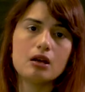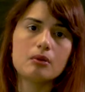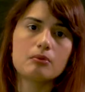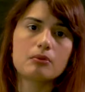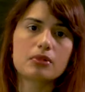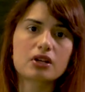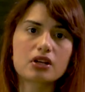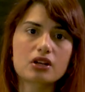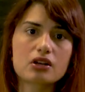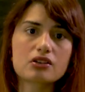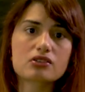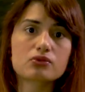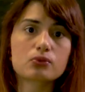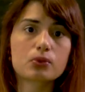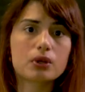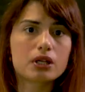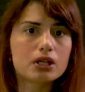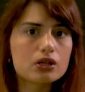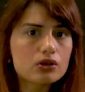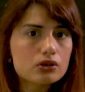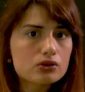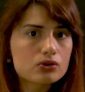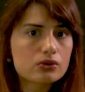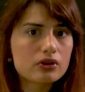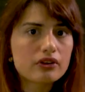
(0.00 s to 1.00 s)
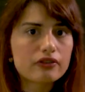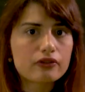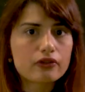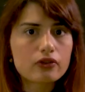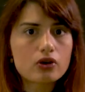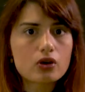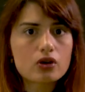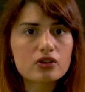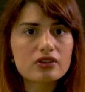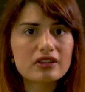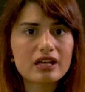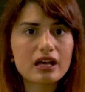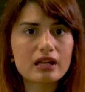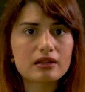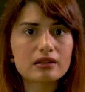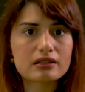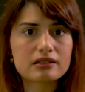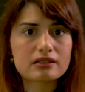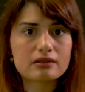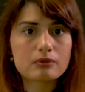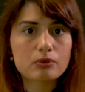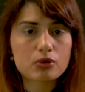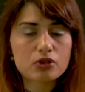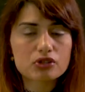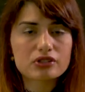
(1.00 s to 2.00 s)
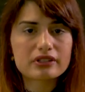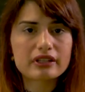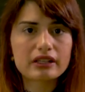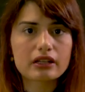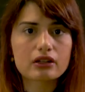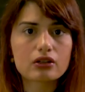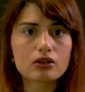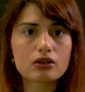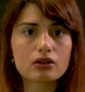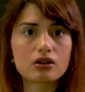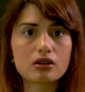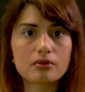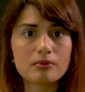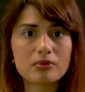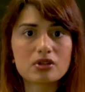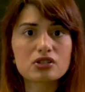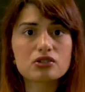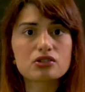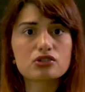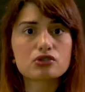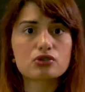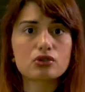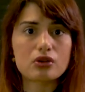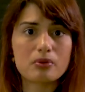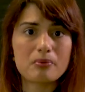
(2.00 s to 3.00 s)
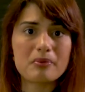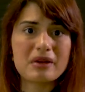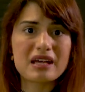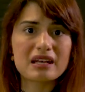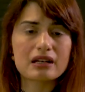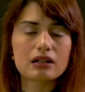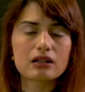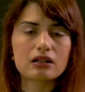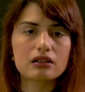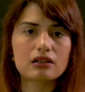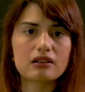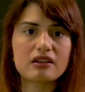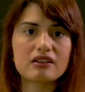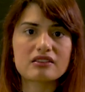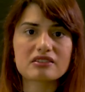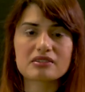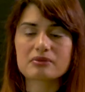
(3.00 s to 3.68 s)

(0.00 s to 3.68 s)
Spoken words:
because we could refer that particular image to a medical